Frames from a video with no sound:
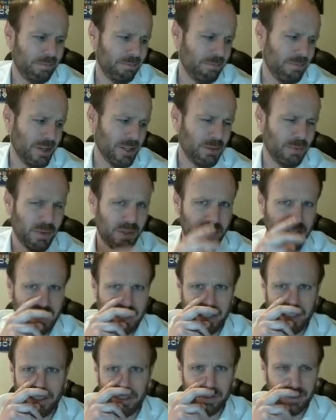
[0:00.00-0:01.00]
messed with the
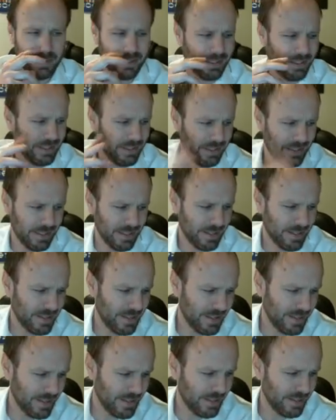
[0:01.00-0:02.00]
sound, and I
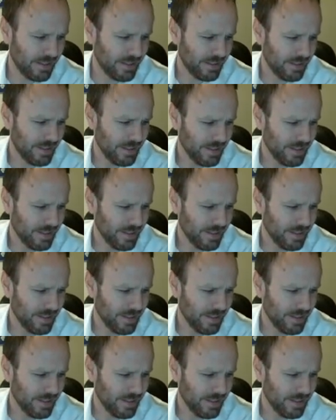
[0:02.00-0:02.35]
think